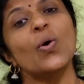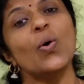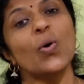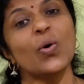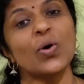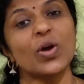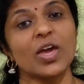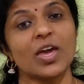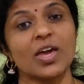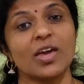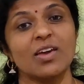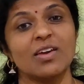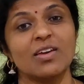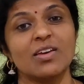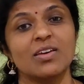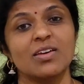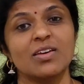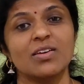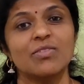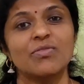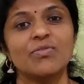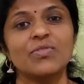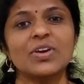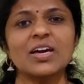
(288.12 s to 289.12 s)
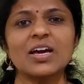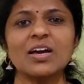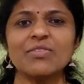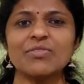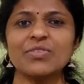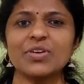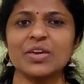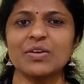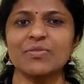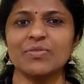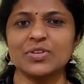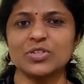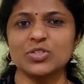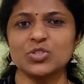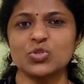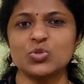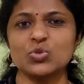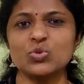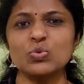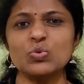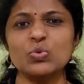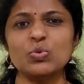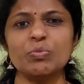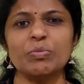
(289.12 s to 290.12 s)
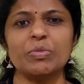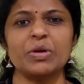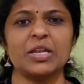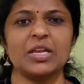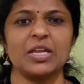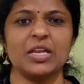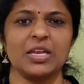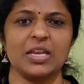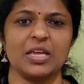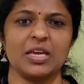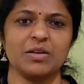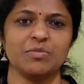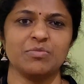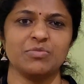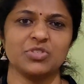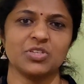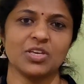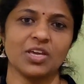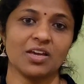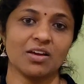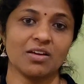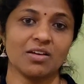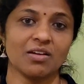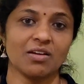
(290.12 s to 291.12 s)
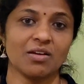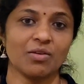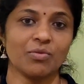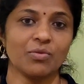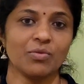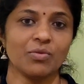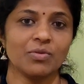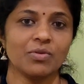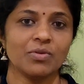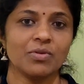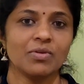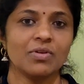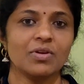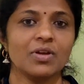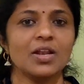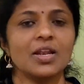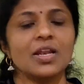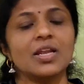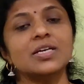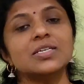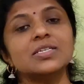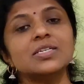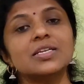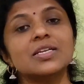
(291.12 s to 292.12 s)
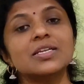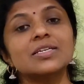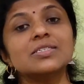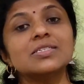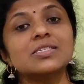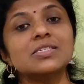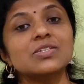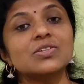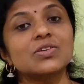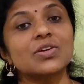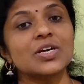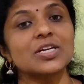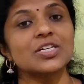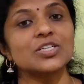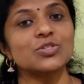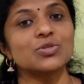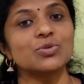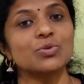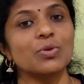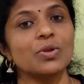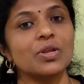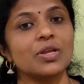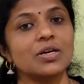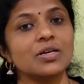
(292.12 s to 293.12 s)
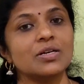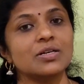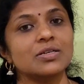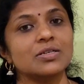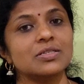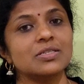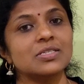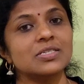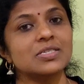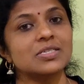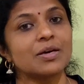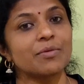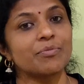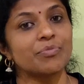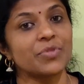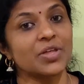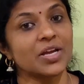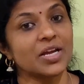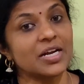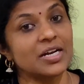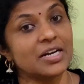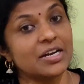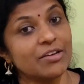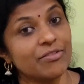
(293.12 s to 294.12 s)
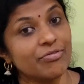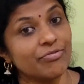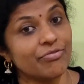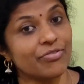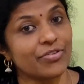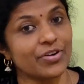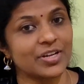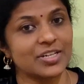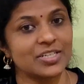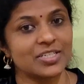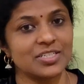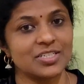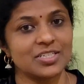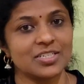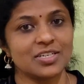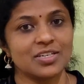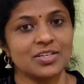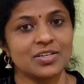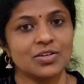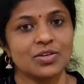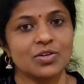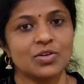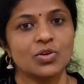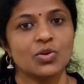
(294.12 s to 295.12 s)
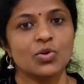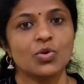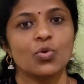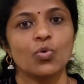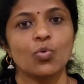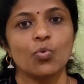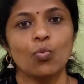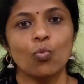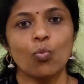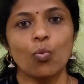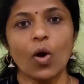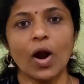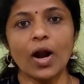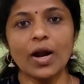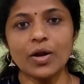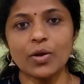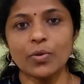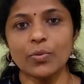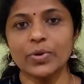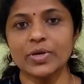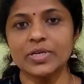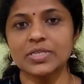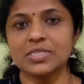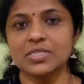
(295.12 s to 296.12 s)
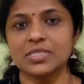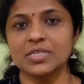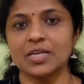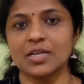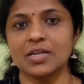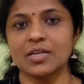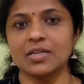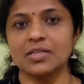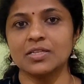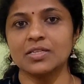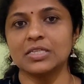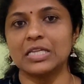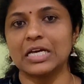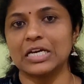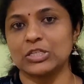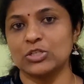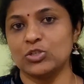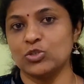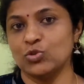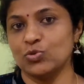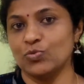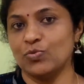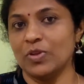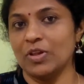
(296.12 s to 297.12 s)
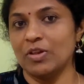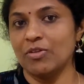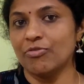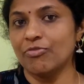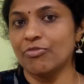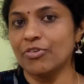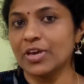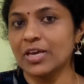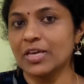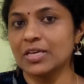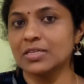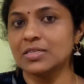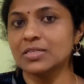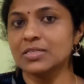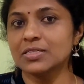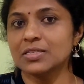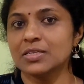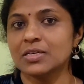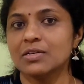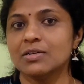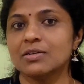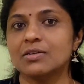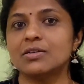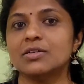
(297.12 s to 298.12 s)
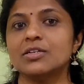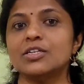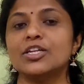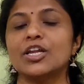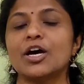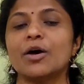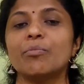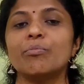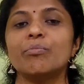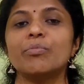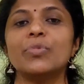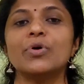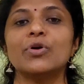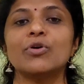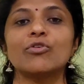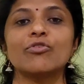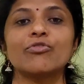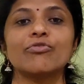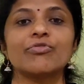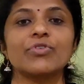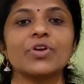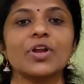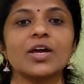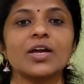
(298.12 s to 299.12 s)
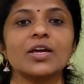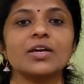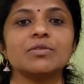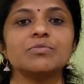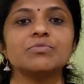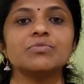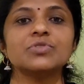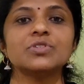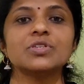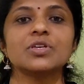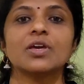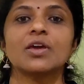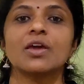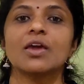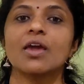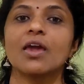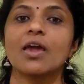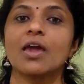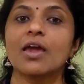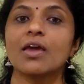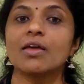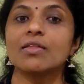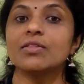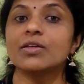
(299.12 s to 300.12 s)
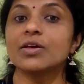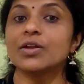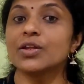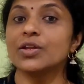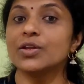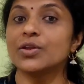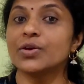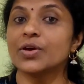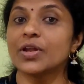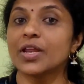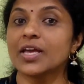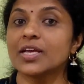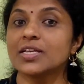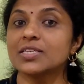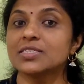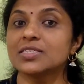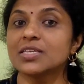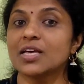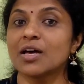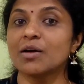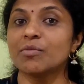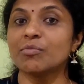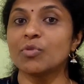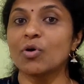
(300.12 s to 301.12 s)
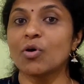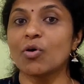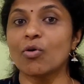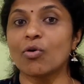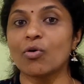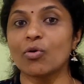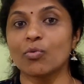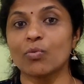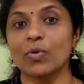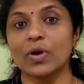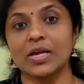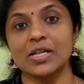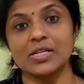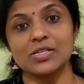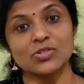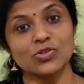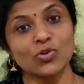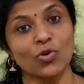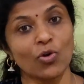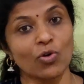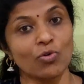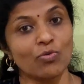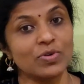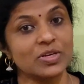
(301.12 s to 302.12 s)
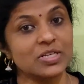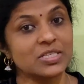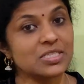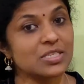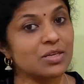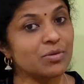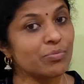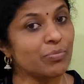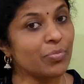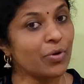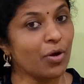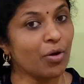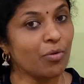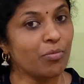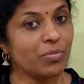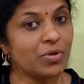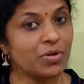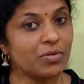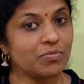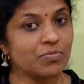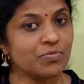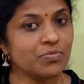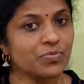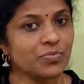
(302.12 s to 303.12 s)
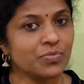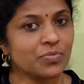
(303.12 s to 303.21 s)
Okay, we have given too many names here now. Let us try to learn something different. One question that you will face a number of times either in your exam or while solving some problem